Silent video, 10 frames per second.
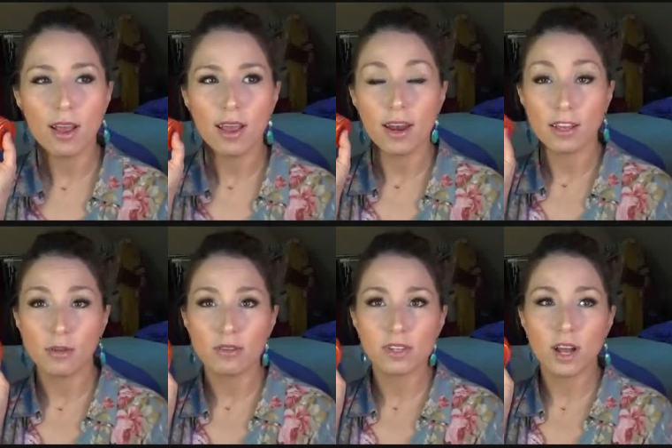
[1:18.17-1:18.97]
And I
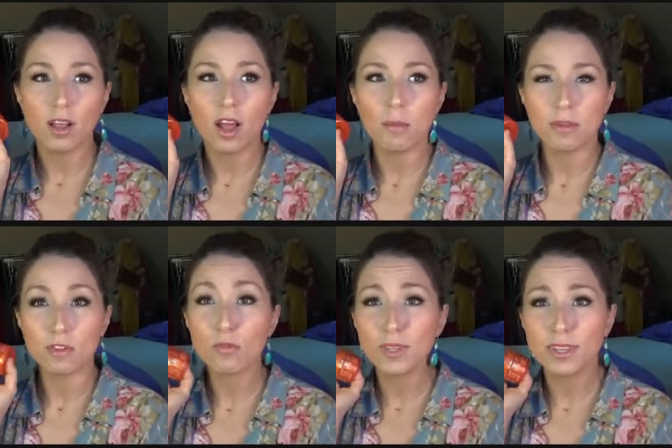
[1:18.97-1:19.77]
used it all up.
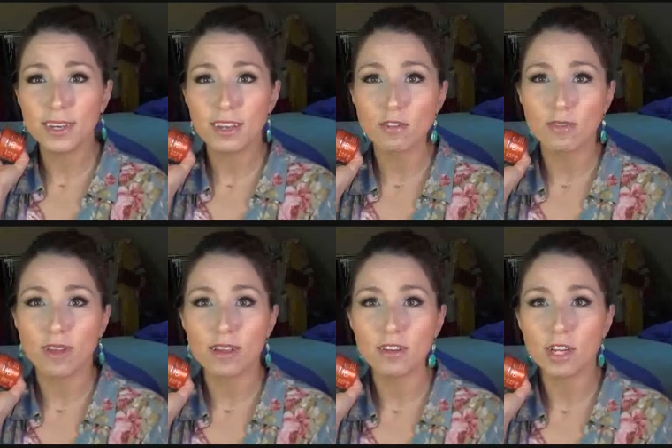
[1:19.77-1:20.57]
It's really nice
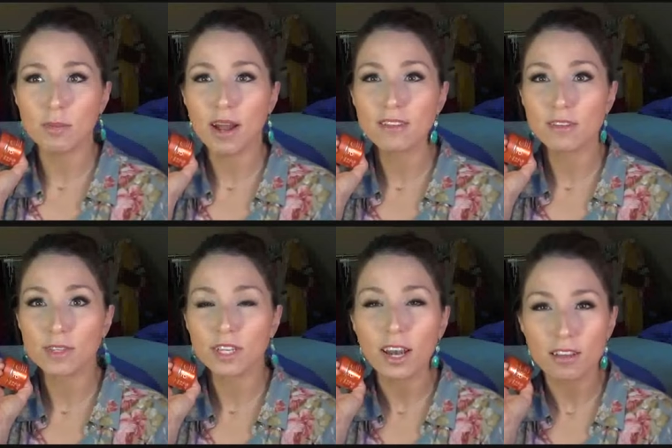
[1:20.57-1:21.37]
night cream. It has a
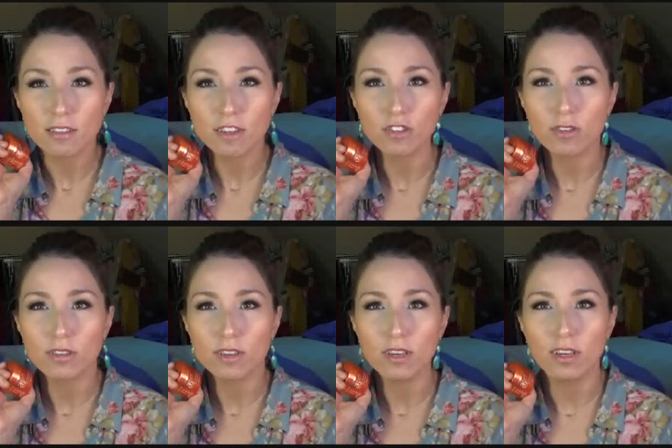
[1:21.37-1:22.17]
really nice
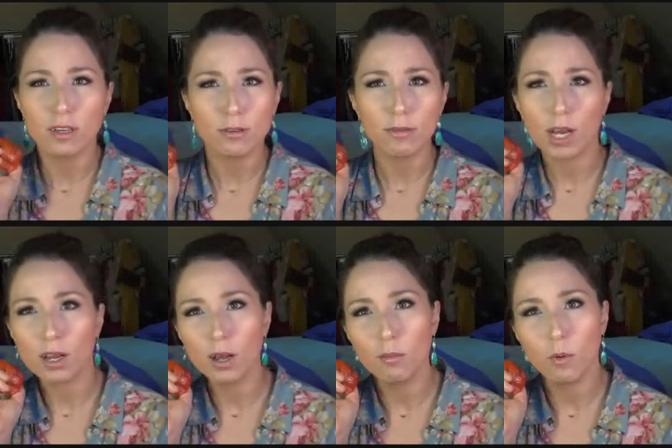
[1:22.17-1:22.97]
citrusy
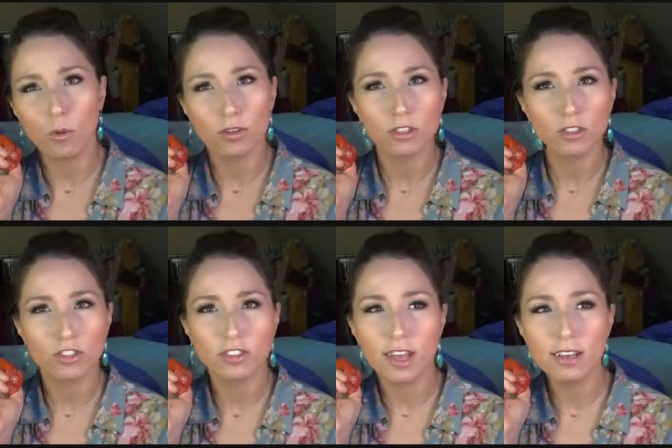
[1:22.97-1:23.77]
um,
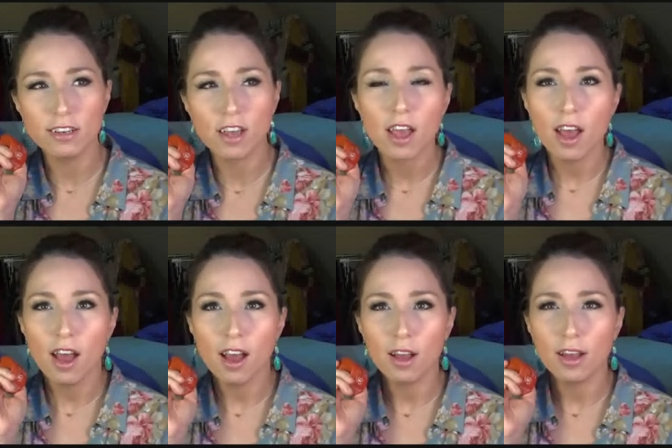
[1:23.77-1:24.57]
orange scent.
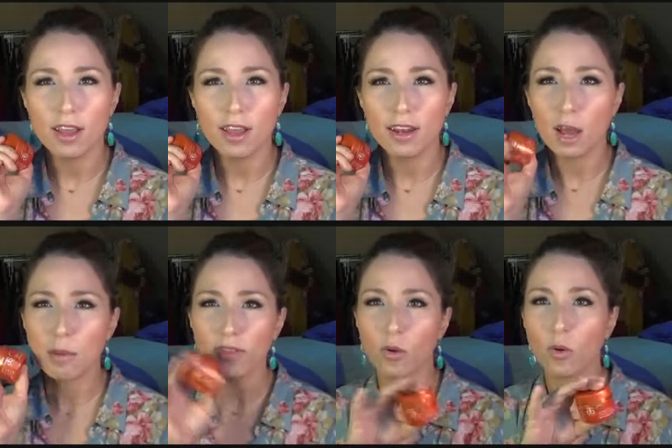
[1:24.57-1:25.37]
Uh, and
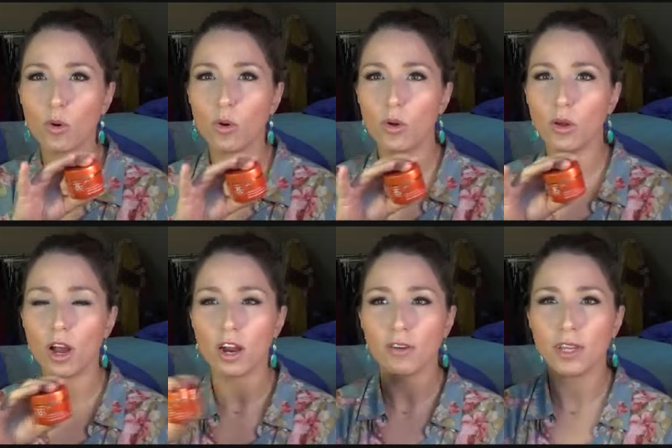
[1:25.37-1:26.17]
I bought the whole
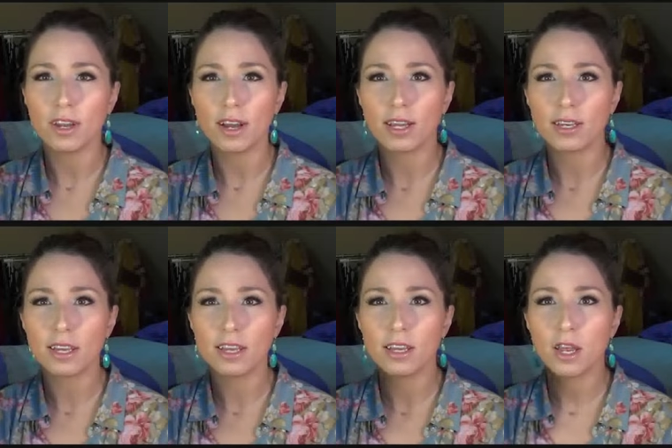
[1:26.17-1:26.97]
R E nine
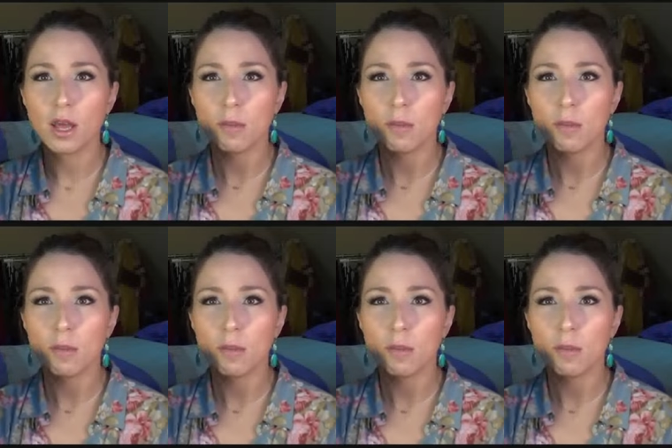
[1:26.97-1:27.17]
kit,